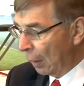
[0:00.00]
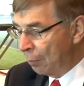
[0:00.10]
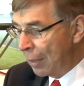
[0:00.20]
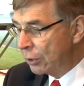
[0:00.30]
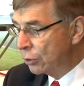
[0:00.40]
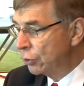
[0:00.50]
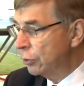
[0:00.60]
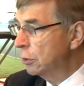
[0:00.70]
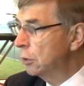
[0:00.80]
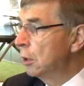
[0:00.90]

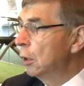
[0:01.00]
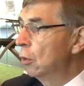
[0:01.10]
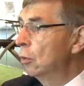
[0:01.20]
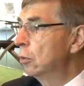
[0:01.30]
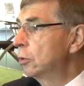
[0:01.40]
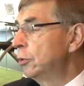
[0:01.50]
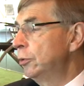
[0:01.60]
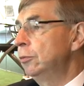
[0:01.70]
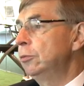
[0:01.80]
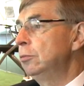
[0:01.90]
medicine mm. or
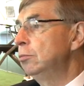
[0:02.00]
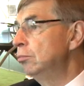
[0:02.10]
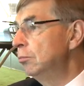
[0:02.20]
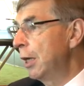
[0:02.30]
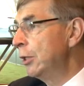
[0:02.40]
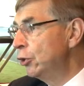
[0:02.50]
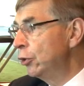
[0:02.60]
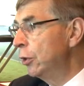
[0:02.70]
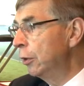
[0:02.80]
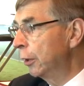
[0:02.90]
to
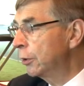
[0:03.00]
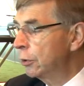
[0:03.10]
engineering.